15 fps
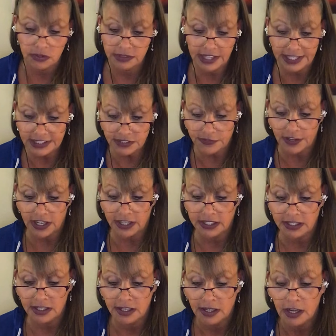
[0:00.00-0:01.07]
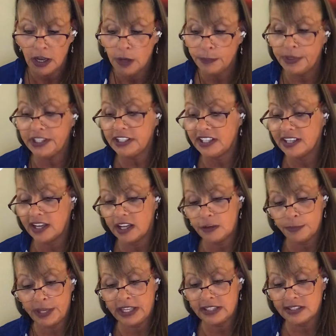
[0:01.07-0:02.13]
That's fine, but you got to
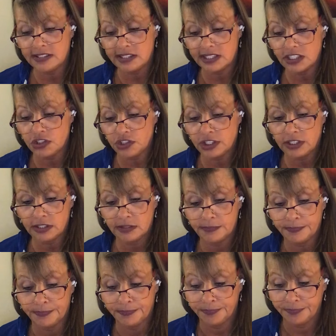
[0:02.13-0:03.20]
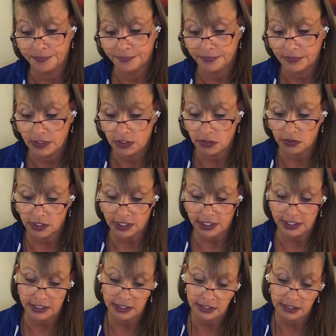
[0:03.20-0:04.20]
make a decision. Okay.